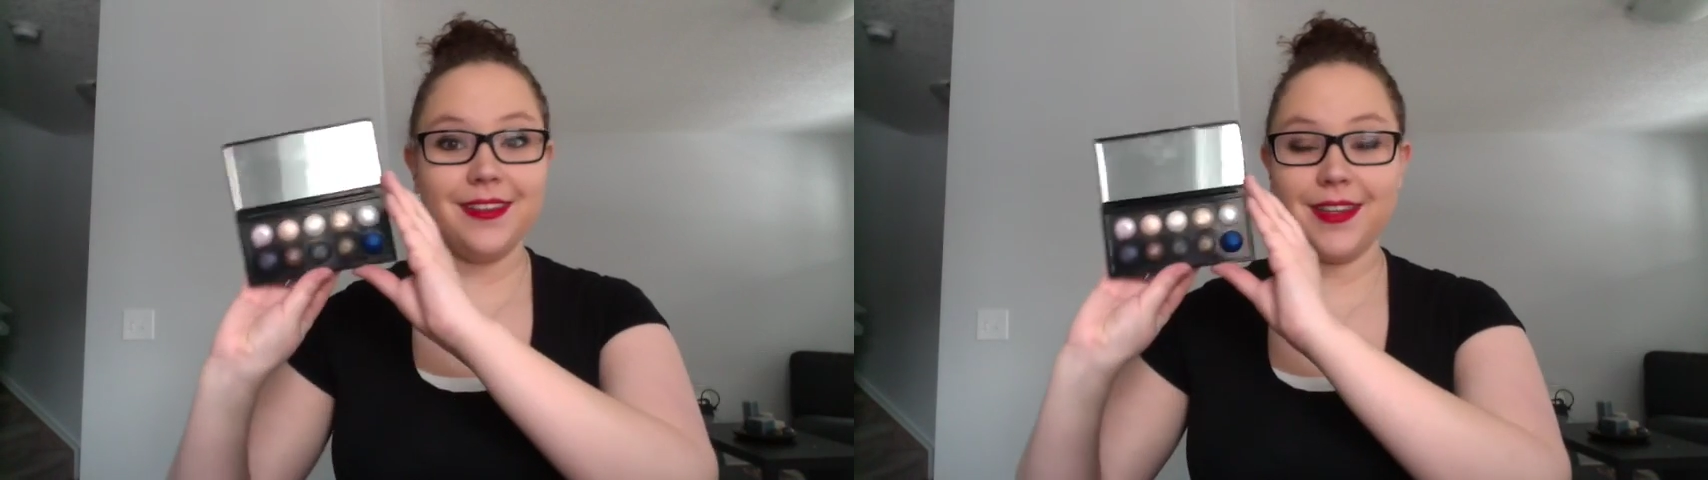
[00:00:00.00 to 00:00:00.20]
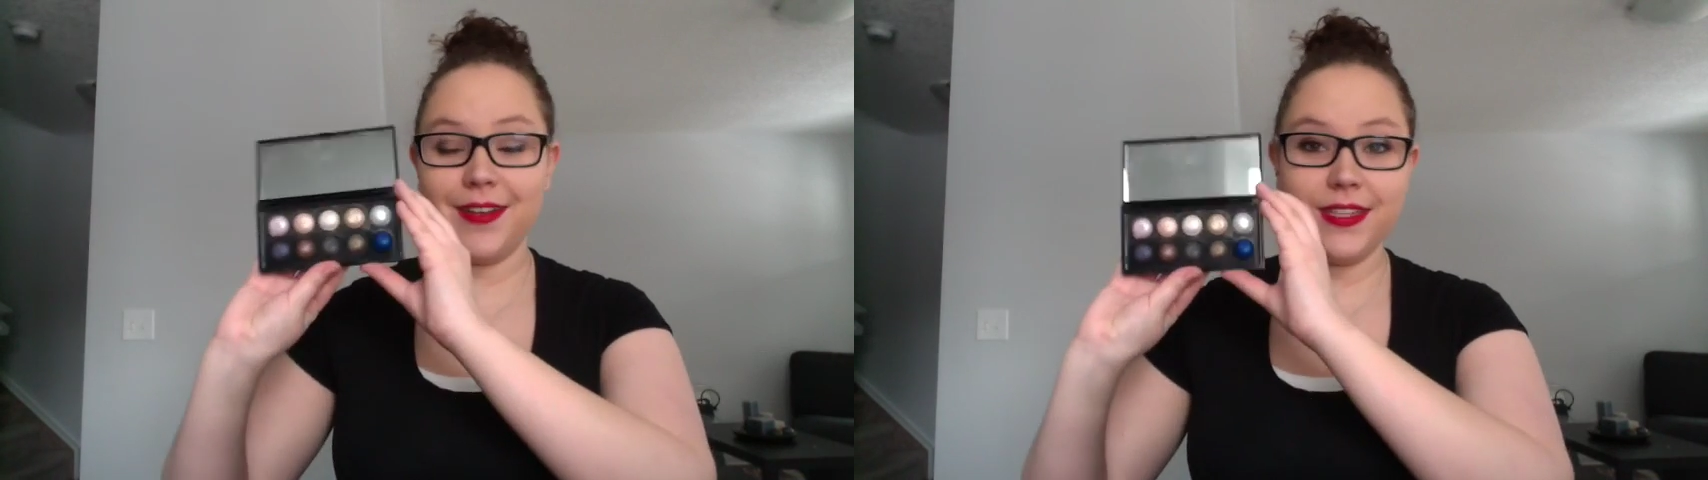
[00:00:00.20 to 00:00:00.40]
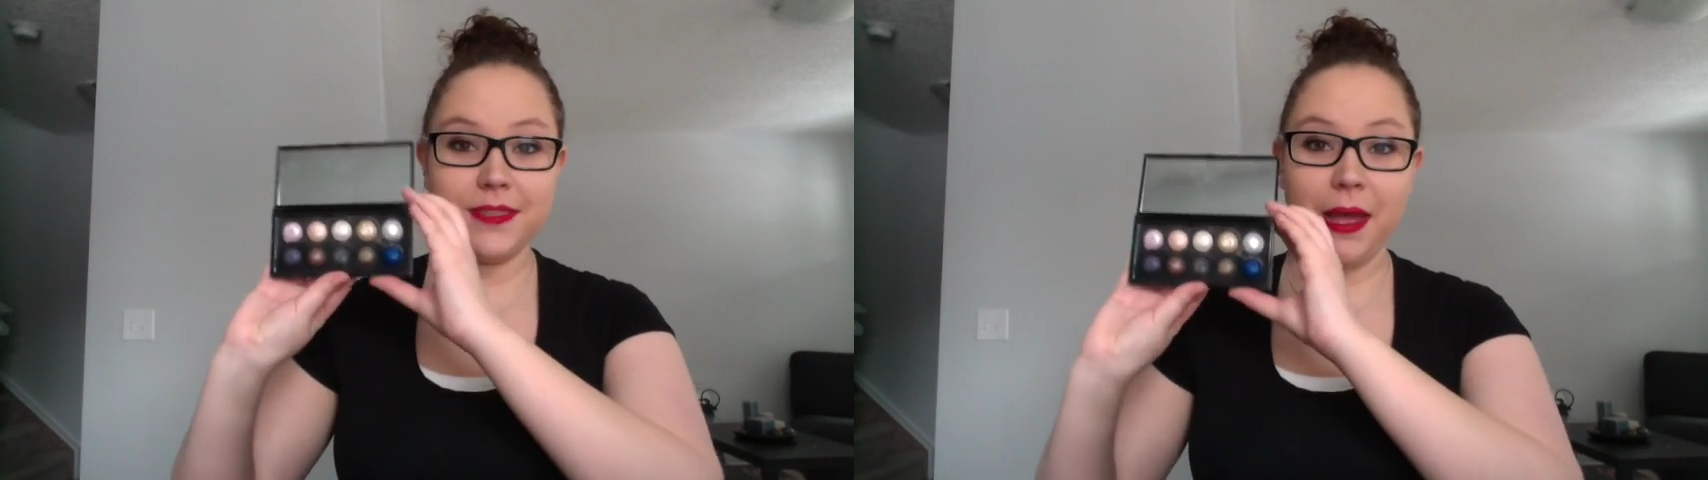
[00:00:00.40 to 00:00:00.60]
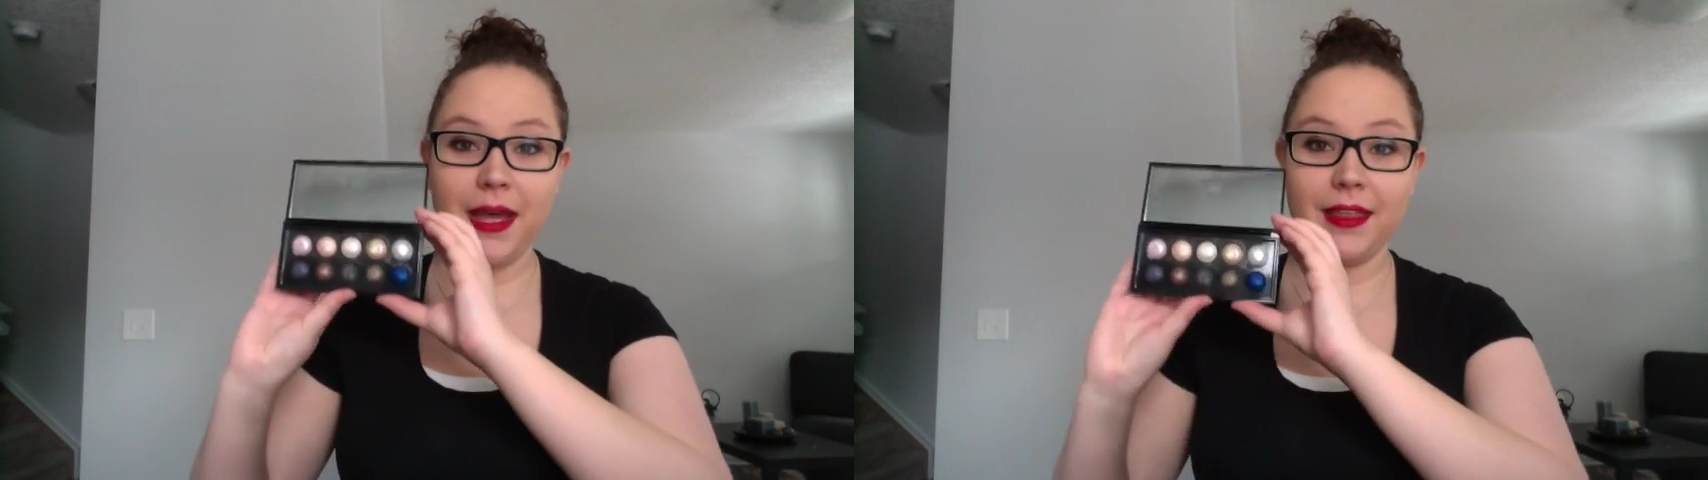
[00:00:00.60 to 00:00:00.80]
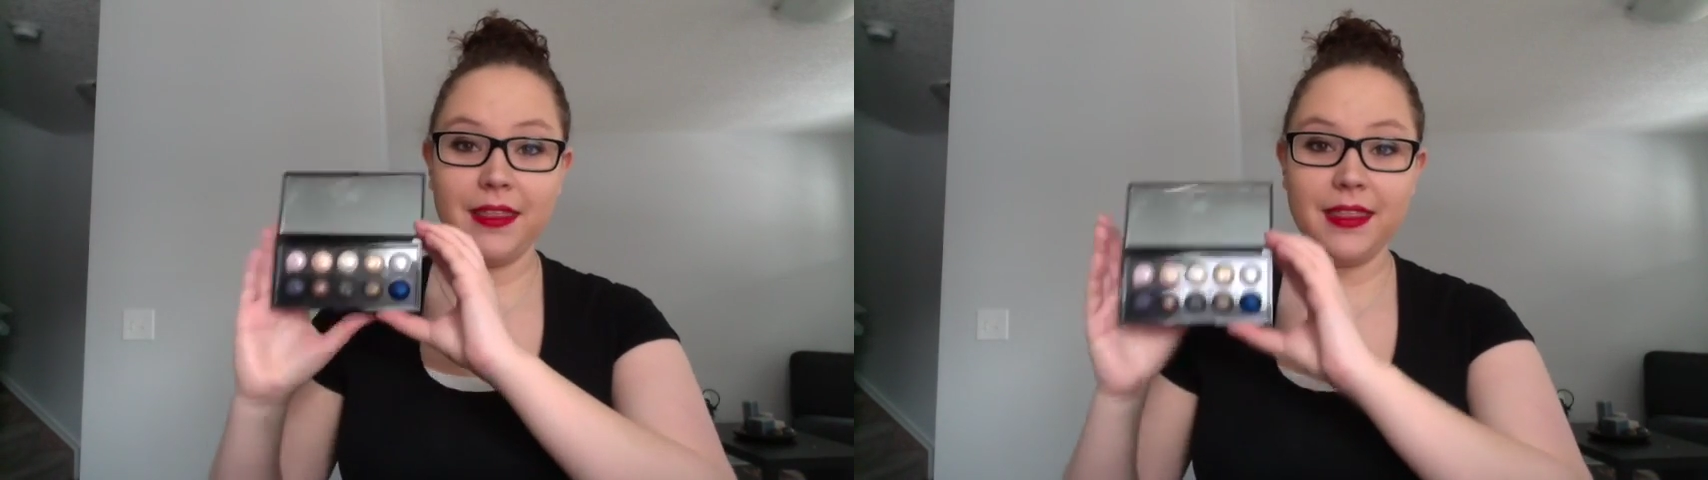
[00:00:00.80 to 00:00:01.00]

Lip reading: love this palette.